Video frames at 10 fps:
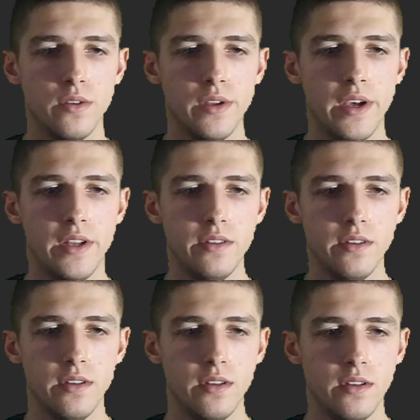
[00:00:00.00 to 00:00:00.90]
add
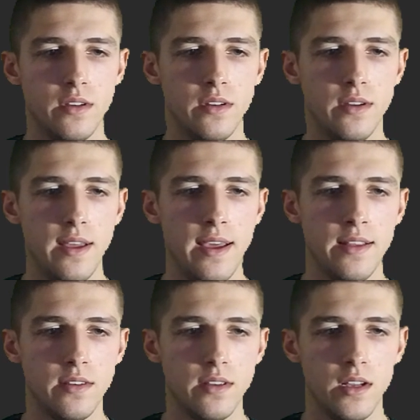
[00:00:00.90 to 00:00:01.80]
an
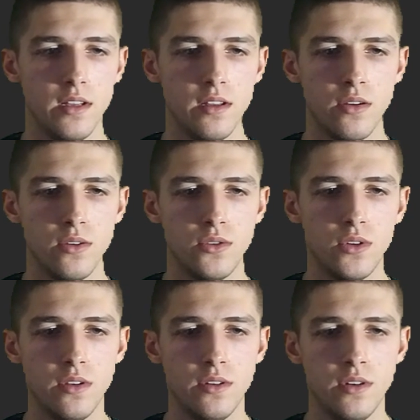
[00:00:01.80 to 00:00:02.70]
end
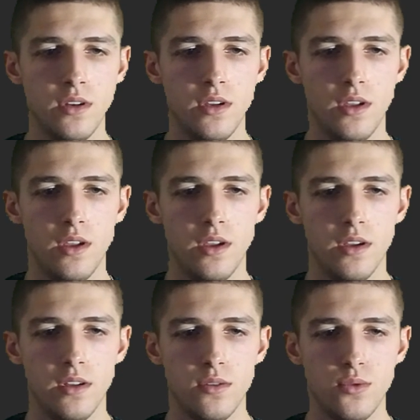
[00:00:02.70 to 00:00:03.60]
controller
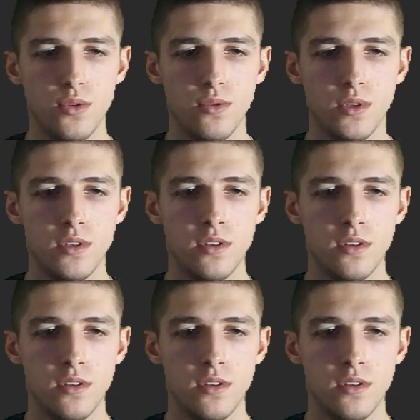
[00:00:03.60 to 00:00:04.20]
and we will